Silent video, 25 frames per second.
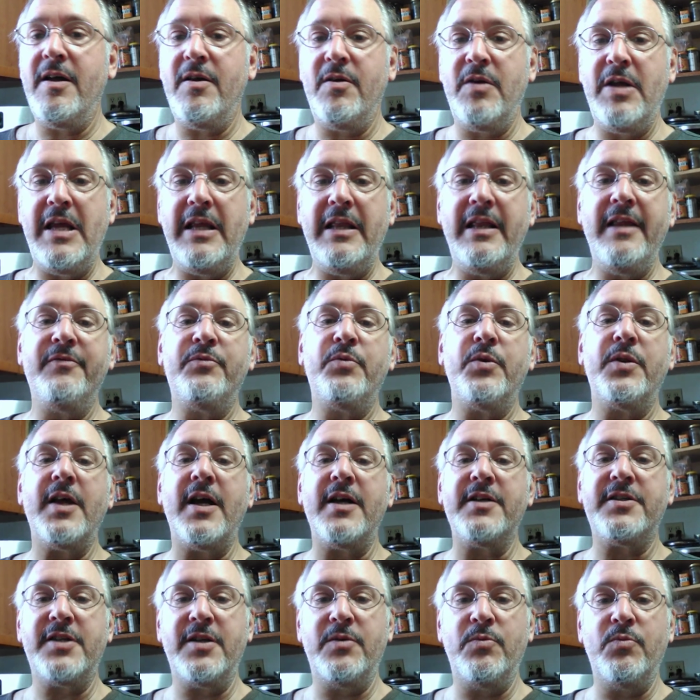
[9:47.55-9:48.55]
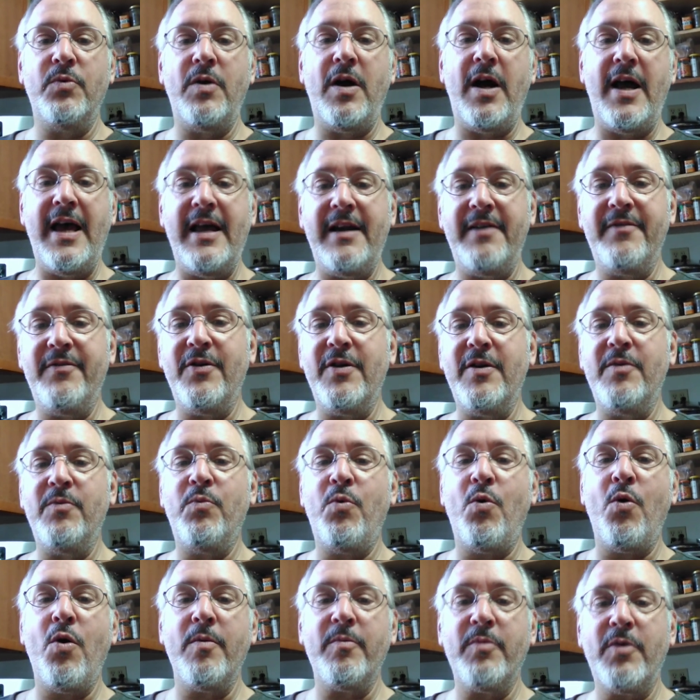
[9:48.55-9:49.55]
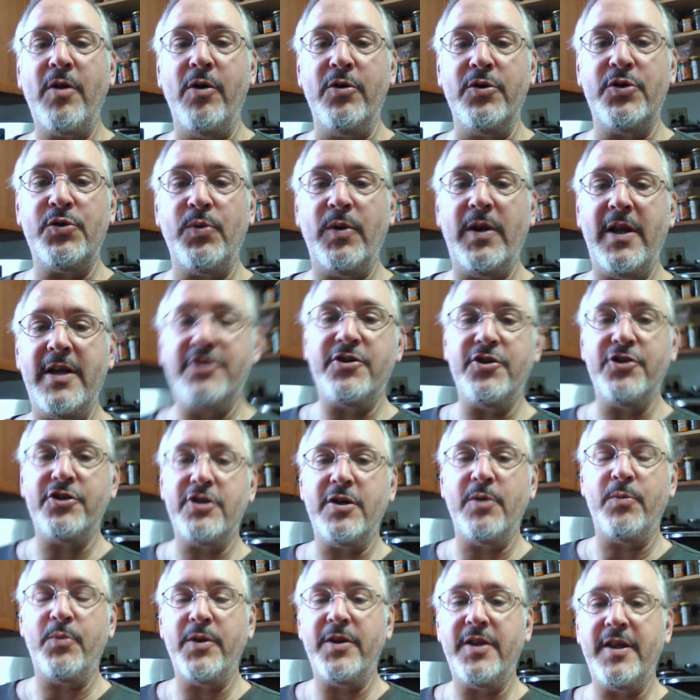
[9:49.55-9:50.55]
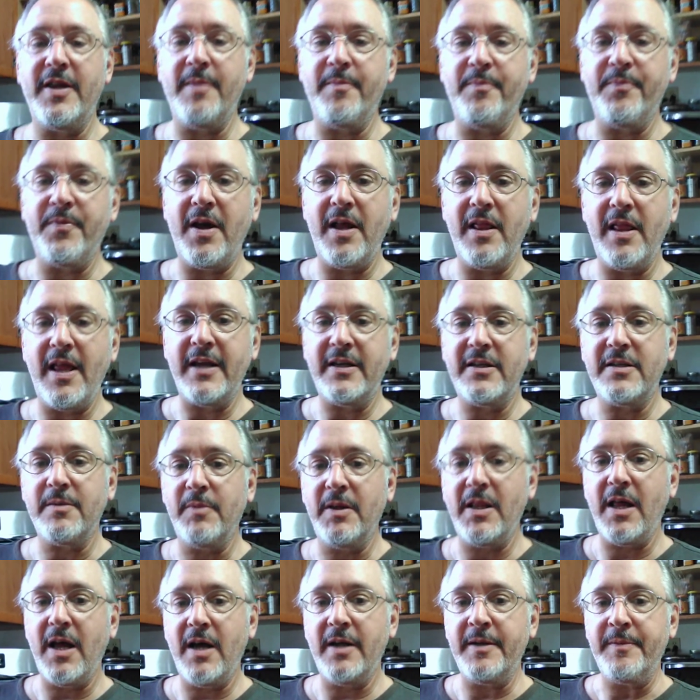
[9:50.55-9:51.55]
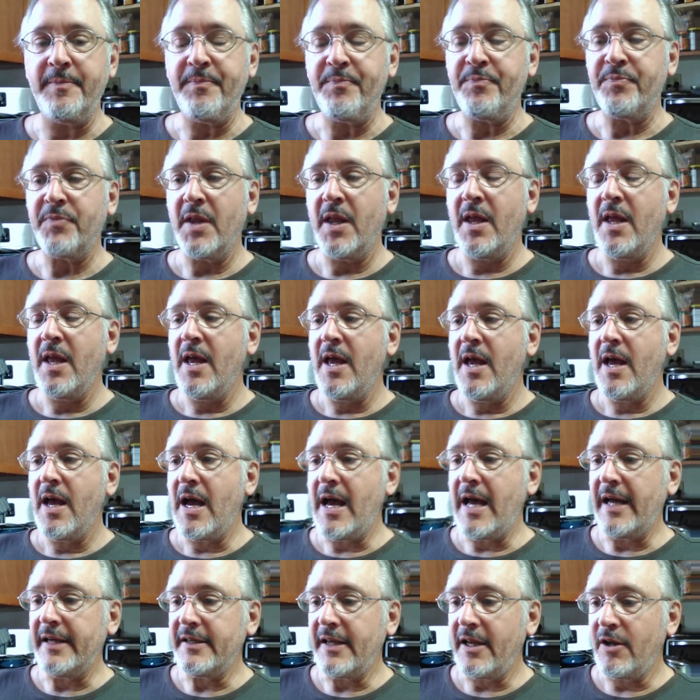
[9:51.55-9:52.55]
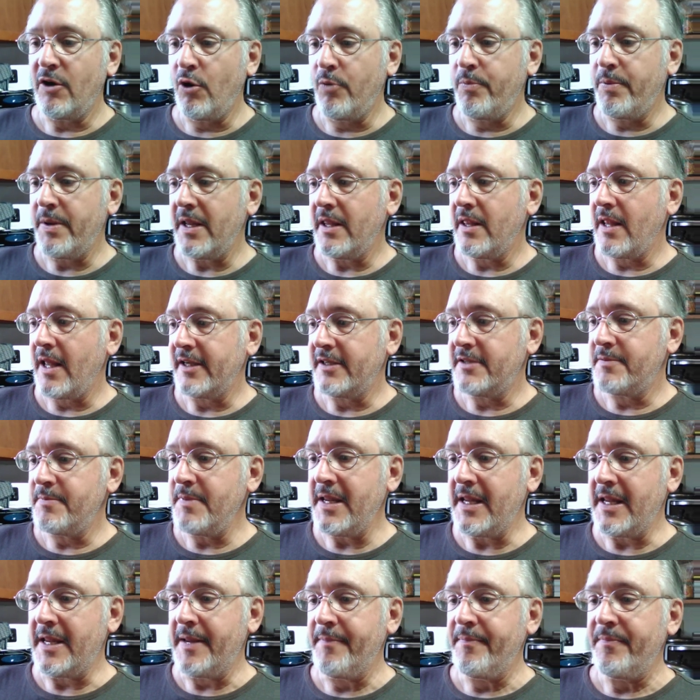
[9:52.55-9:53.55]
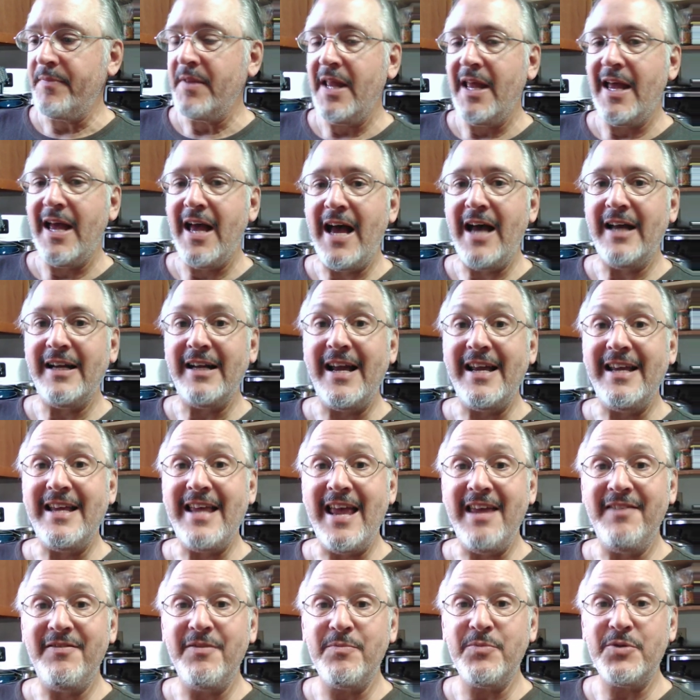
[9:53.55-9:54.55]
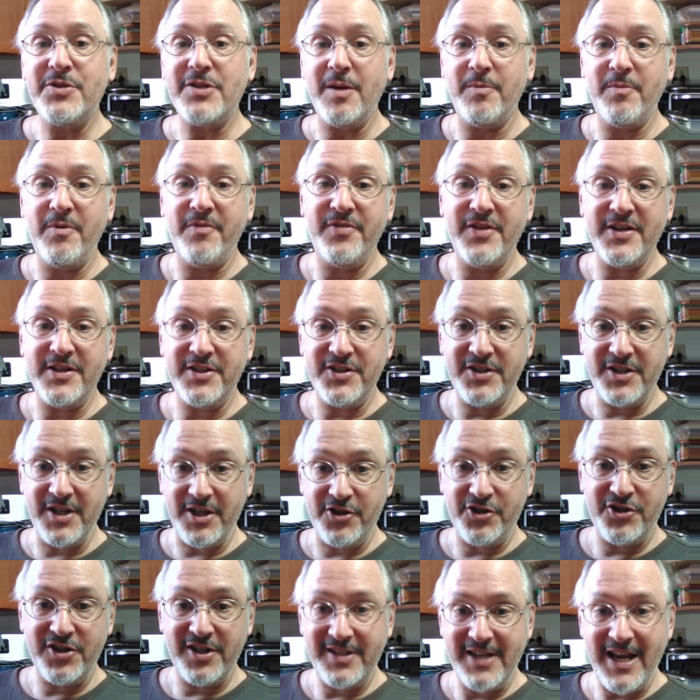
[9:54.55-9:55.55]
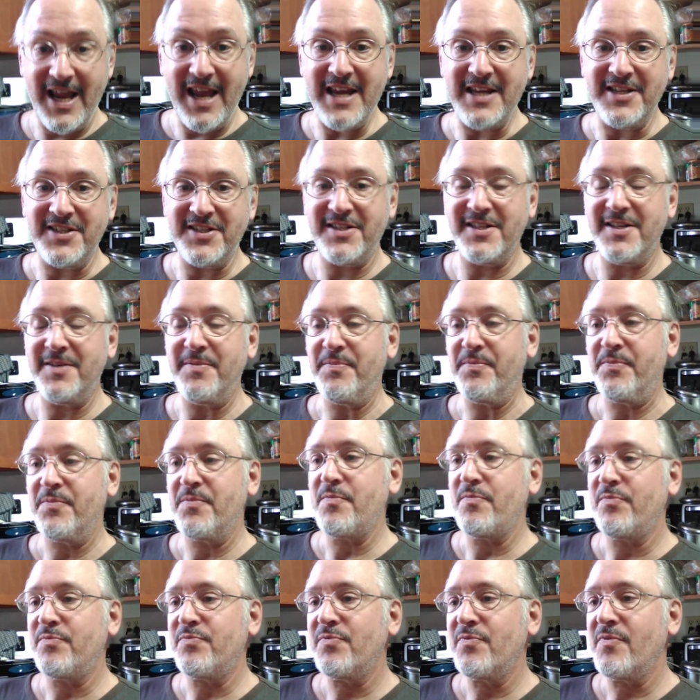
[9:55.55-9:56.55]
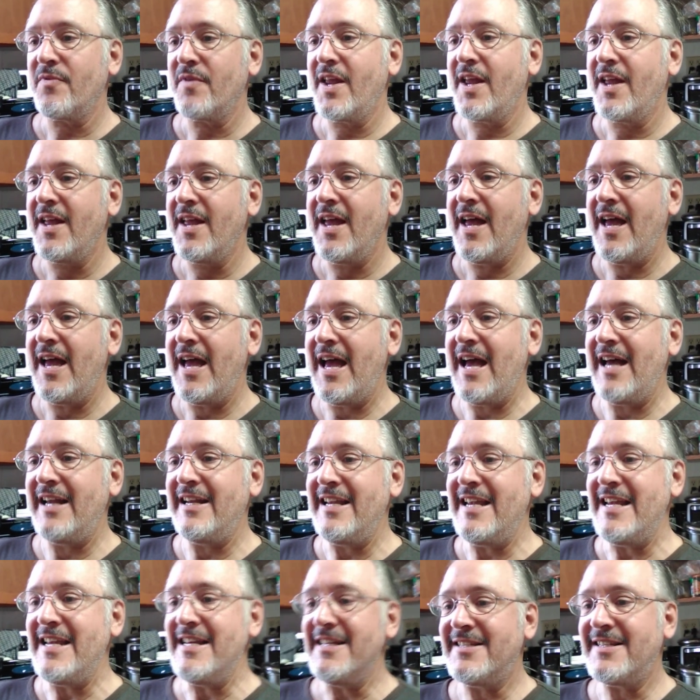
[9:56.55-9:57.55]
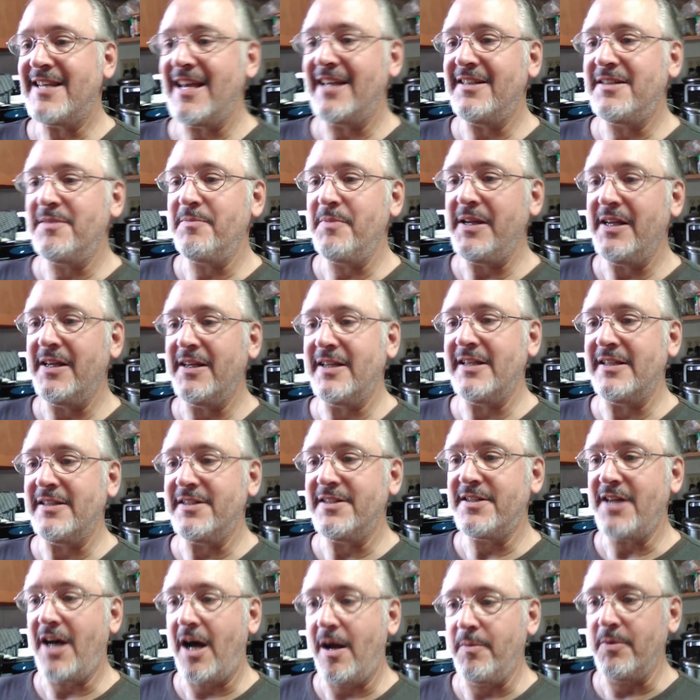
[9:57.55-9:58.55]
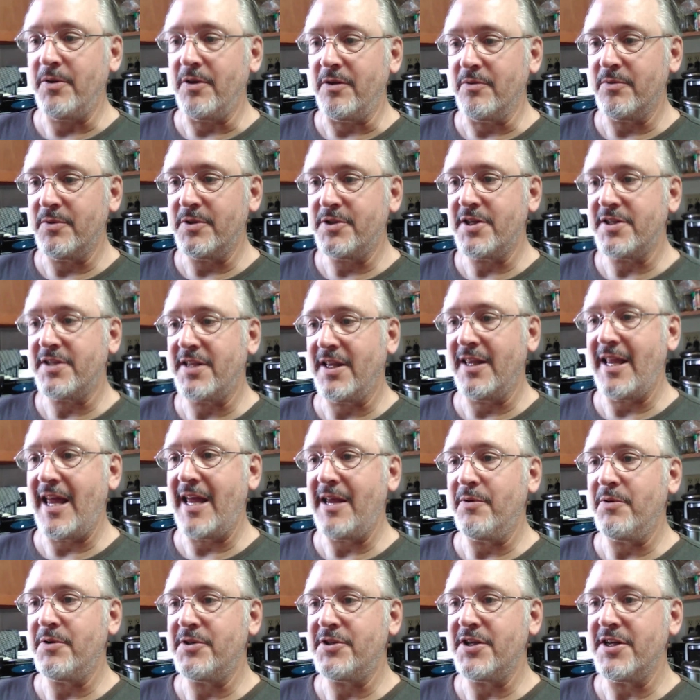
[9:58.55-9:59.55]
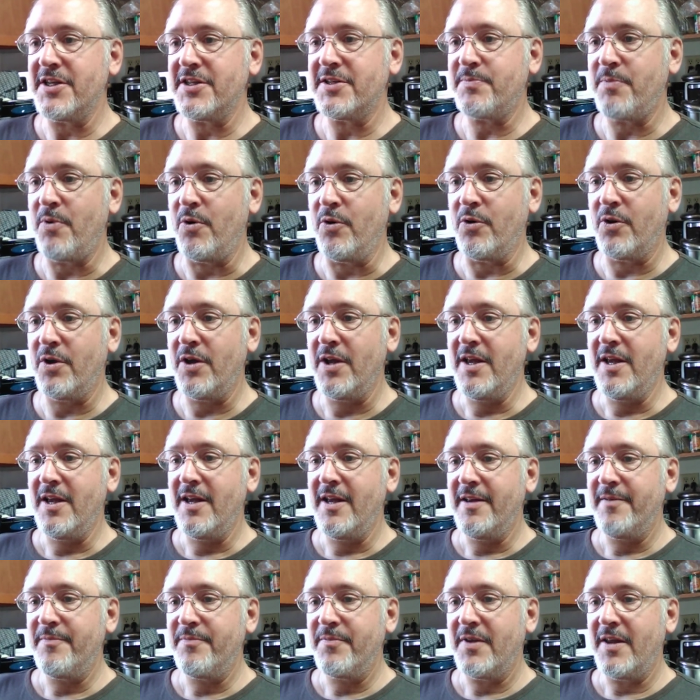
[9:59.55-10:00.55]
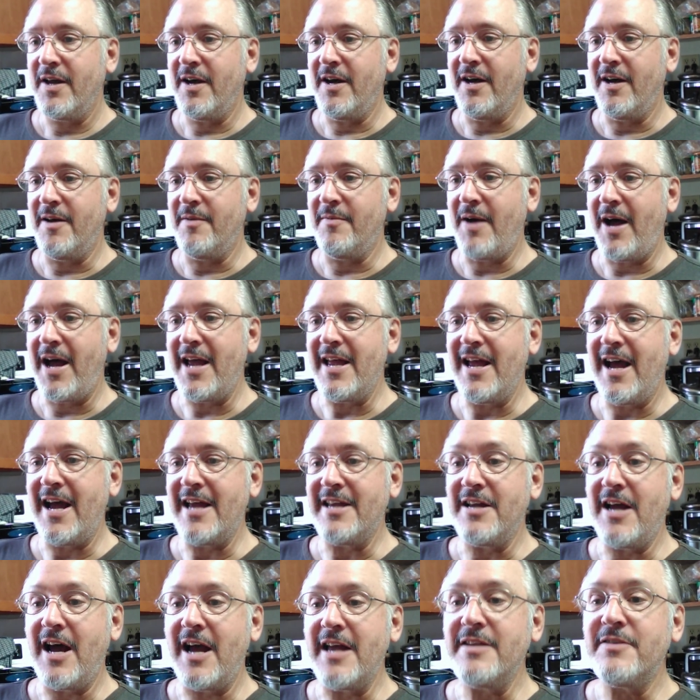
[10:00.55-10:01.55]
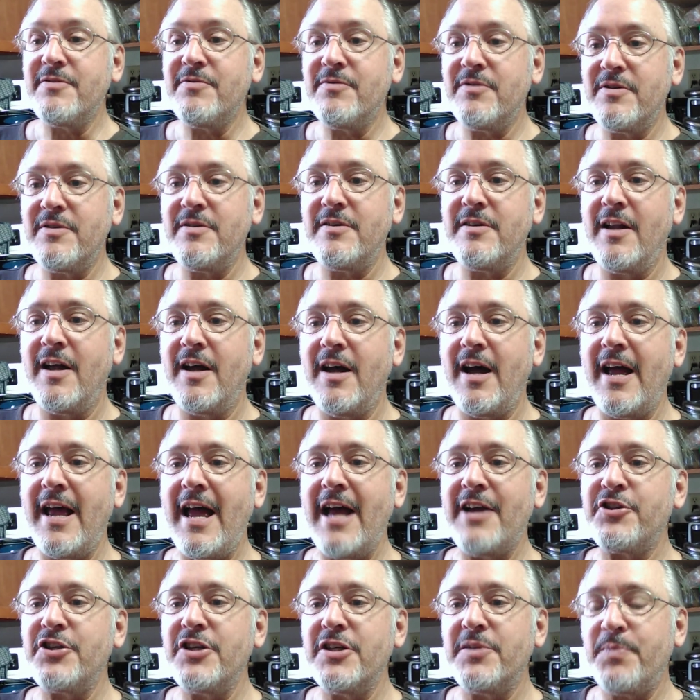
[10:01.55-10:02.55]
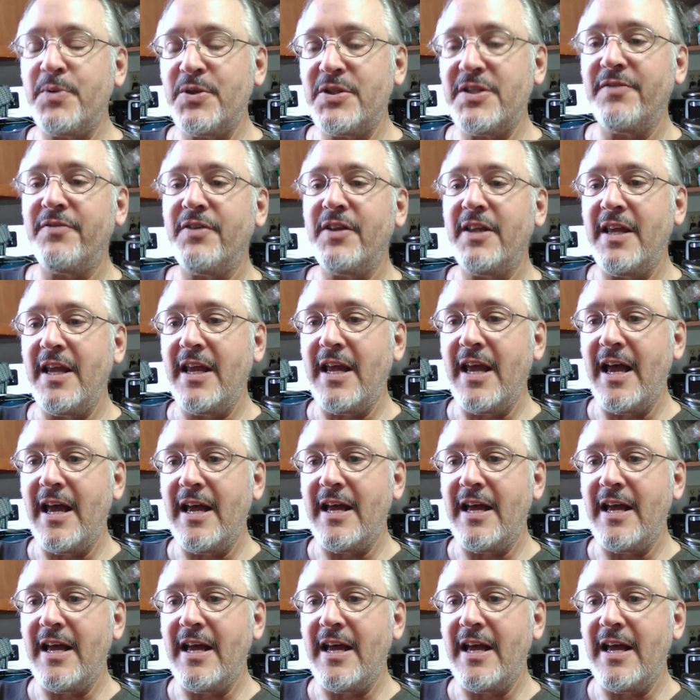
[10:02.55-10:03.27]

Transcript: He lived with us, and I had a very warm, close relationship with him. I liked him a lot, and I hope he liked me. and I gave him some of this dish to taste. And he said to me in Tamil, which is the language he spoke, I actually specifically